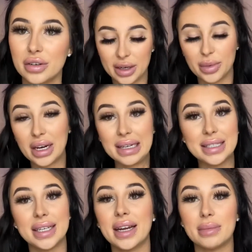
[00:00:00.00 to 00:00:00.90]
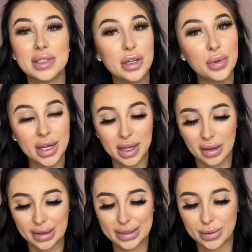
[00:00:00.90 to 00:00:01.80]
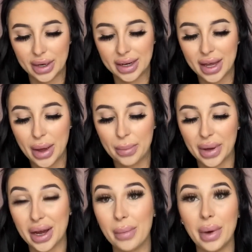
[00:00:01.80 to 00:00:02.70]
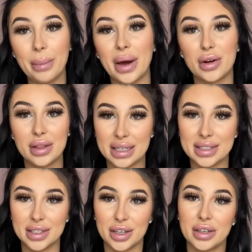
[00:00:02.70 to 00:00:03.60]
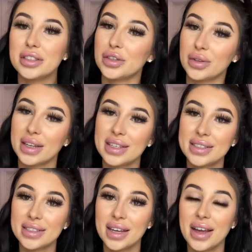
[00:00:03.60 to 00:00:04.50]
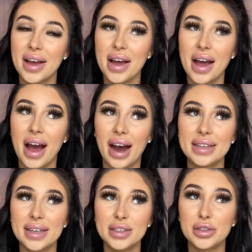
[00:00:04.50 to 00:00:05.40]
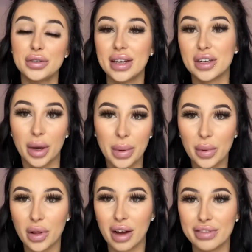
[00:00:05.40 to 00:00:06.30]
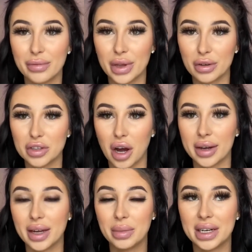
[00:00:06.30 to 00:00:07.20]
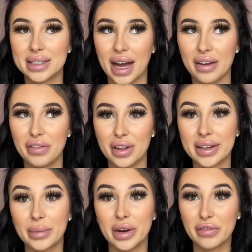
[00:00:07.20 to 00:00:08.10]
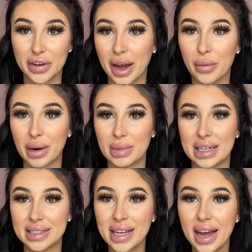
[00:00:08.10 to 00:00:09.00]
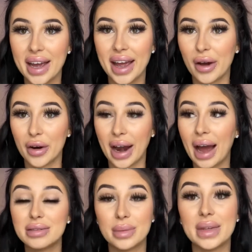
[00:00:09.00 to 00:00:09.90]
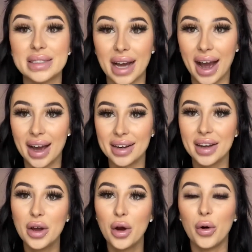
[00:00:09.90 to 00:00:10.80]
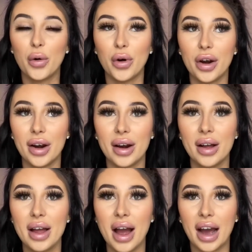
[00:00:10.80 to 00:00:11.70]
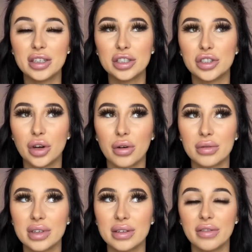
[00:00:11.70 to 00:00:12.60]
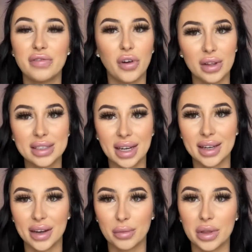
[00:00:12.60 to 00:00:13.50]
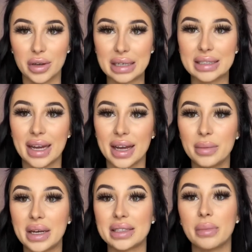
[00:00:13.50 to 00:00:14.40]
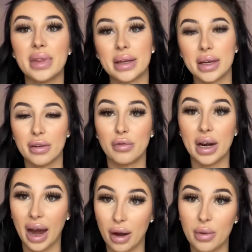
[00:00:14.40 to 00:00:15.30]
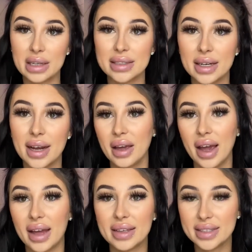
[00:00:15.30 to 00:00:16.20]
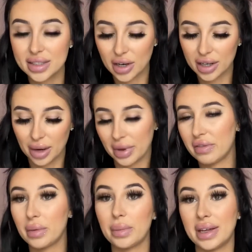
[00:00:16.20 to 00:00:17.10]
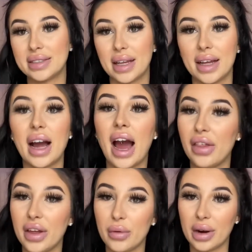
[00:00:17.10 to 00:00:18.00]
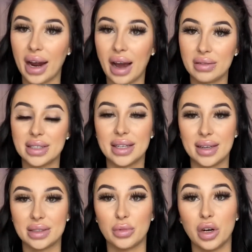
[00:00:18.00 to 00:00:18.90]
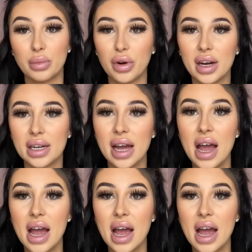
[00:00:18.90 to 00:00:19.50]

Number 18, I'm still working on this one, become a better listener. So this I tend to like cut people off when they're talking because I feel like I'm gonna forget what I'm gonna say, or I have something to add, or I just don't fully take in what they're saying because I'm thinking of what I want to say next. And this is not coming from a place that like I think what I have to say is more important.